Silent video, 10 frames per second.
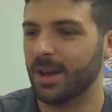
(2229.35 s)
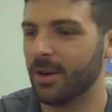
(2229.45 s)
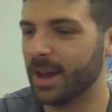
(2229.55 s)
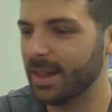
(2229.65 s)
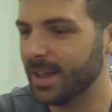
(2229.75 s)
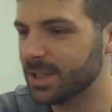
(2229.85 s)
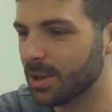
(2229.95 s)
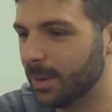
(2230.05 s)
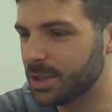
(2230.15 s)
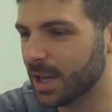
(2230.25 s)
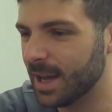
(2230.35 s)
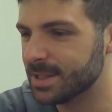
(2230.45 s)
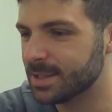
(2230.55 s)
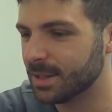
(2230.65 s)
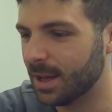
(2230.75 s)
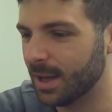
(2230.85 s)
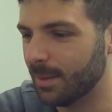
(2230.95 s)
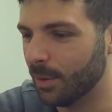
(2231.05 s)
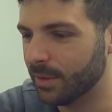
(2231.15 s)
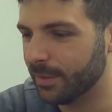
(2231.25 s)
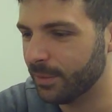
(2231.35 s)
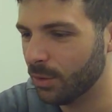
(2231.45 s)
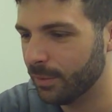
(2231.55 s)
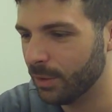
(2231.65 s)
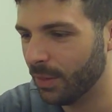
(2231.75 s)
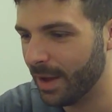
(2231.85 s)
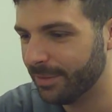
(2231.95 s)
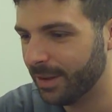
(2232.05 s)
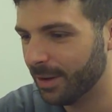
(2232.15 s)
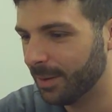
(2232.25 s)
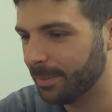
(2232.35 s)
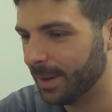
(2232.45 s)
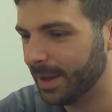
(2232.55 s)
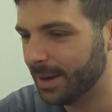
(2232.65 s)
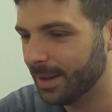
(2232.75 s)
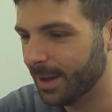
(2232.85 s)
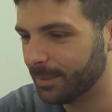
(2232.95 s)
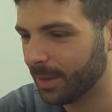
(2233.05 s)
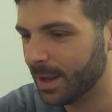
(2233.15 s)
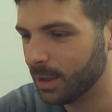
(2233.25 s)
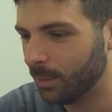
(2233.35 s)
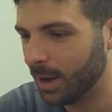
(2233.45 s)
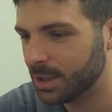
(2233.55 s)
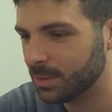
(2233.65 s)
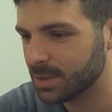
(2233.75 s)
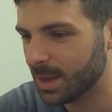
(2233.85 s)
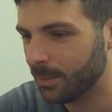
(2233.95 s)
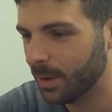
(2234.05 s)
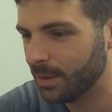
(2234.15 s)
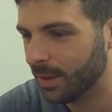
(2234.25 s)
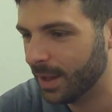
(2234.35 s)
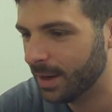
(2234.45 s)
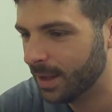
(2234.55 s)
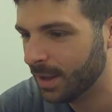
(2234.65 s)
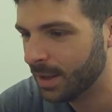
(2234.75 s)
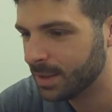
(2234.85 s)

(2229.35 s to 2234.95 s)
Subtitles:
Okay, thanks so much, guys. Only a few of you left here, but I'm glad you watched. What's up, Wendelin?